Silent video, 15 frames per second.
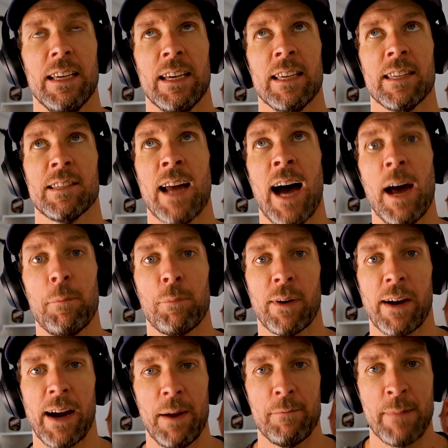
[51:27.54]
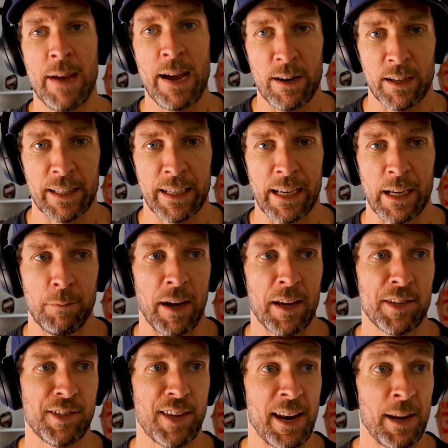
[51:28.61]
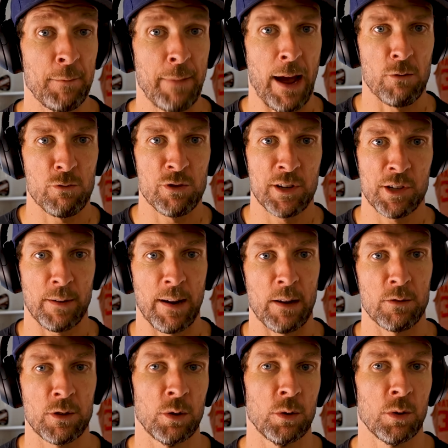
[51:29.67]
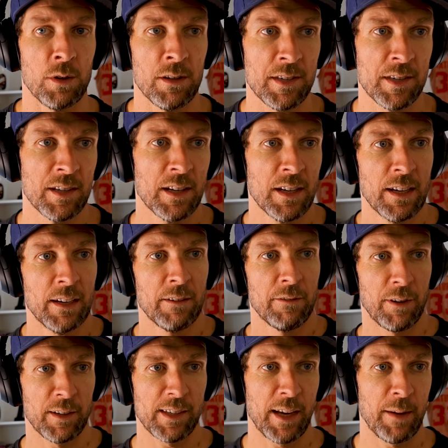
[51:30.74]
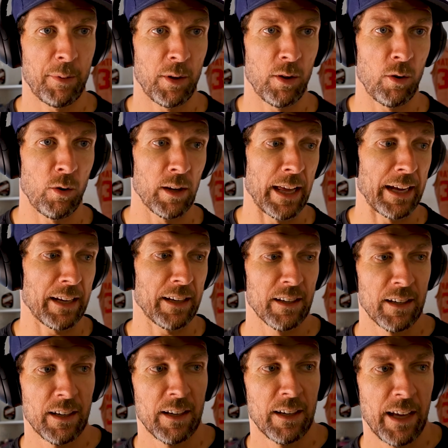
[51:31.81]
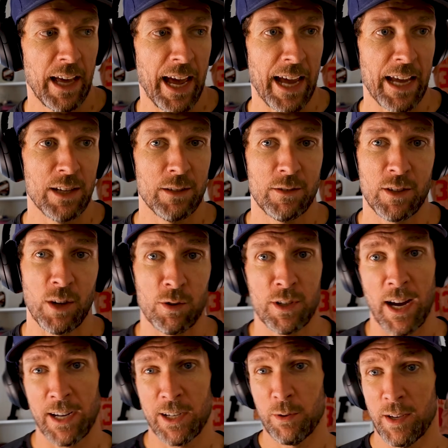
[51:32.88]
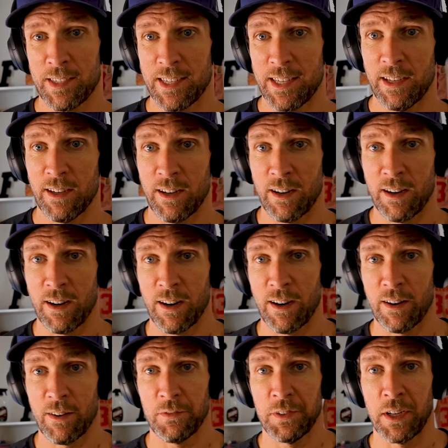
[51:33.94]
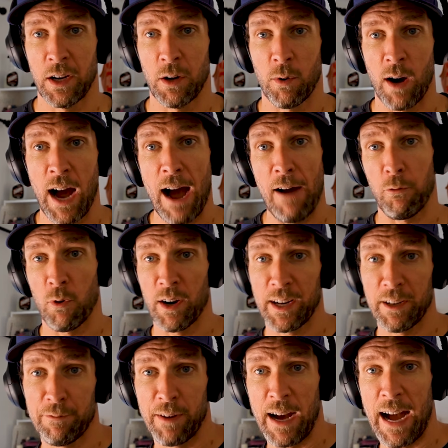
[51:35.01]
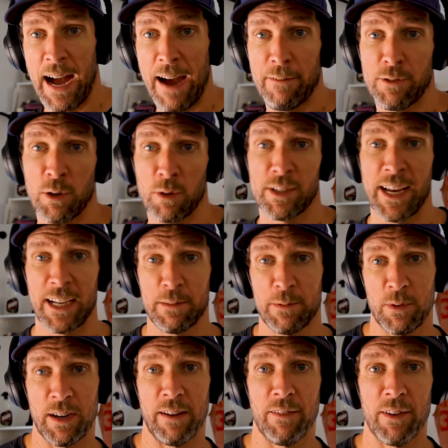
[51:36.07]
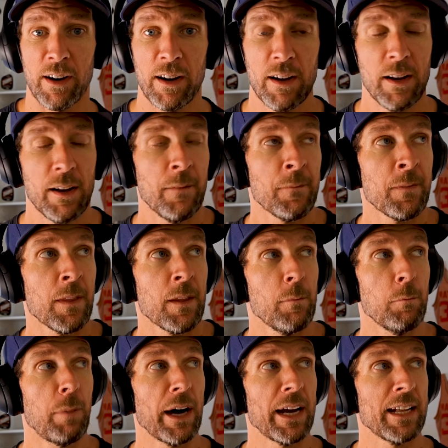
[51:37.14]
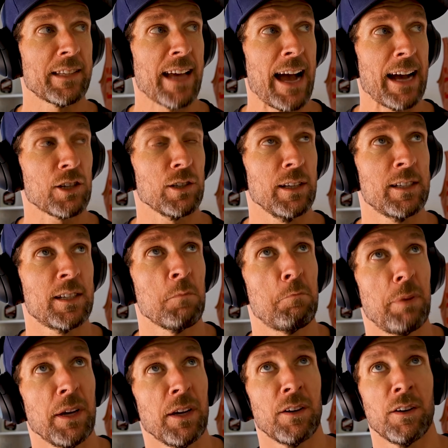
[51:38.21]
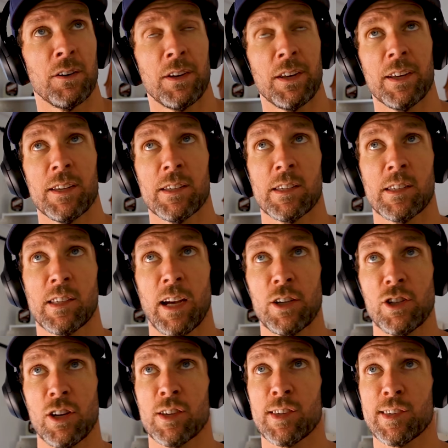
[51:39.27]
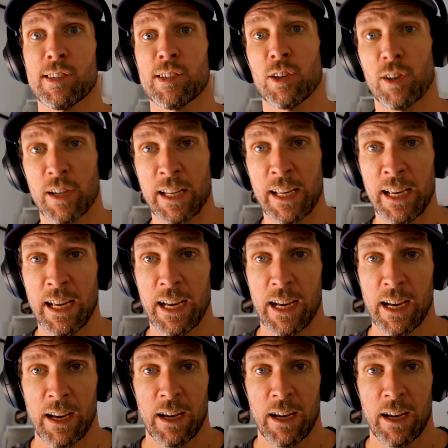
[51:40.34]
not primarily by setting boundaries around tools, for example, or like, hey, don't talk to us here, we're off work at 5, don't text me, whatever. But it's actually to build such a sturdy